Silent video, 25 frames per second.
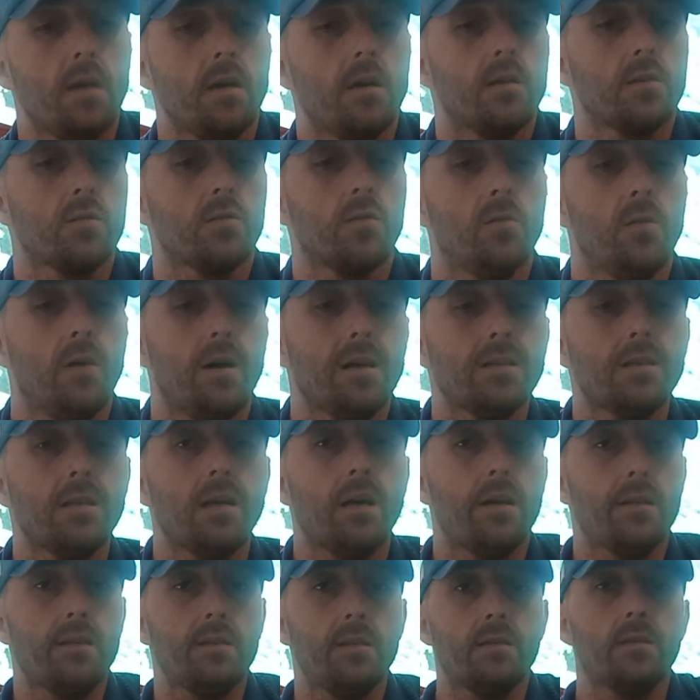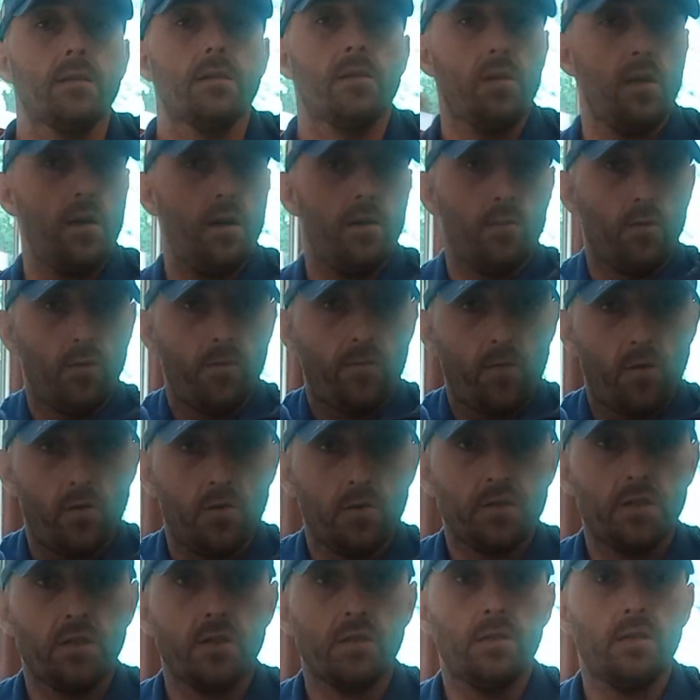So Asgard is a realm of
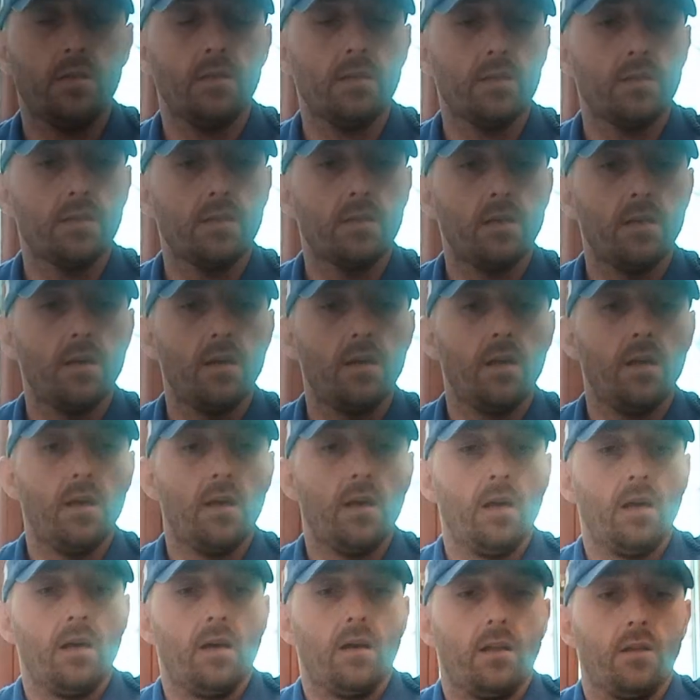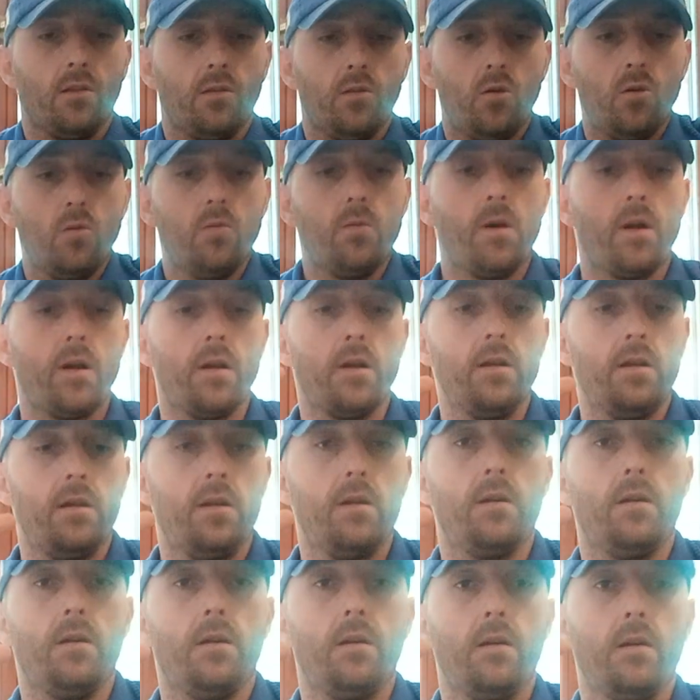consciousness. Lower
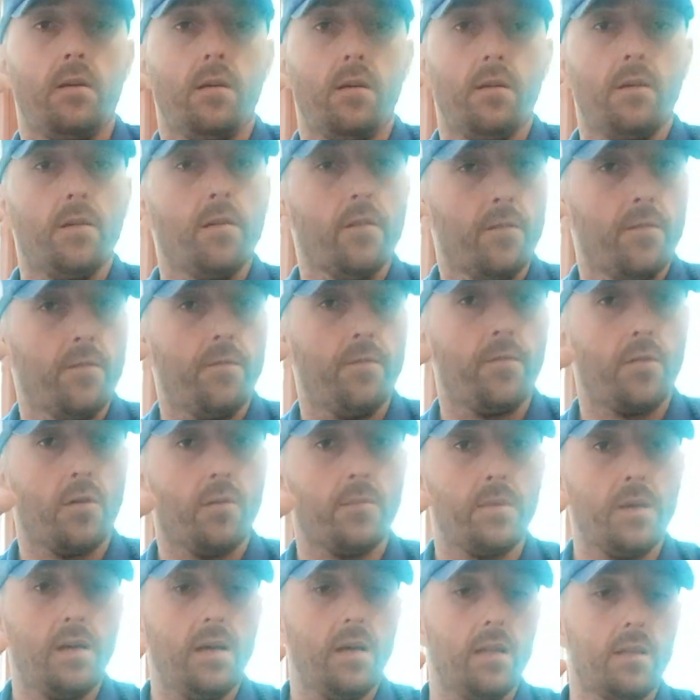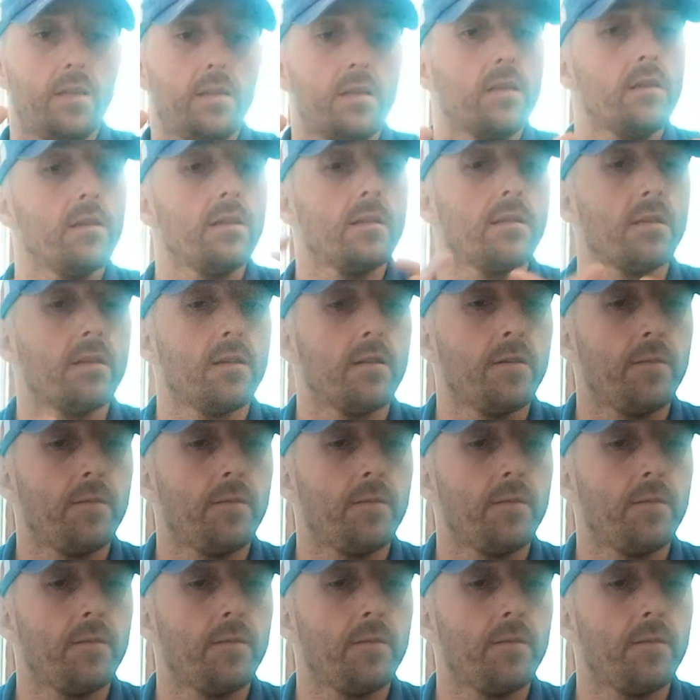from that is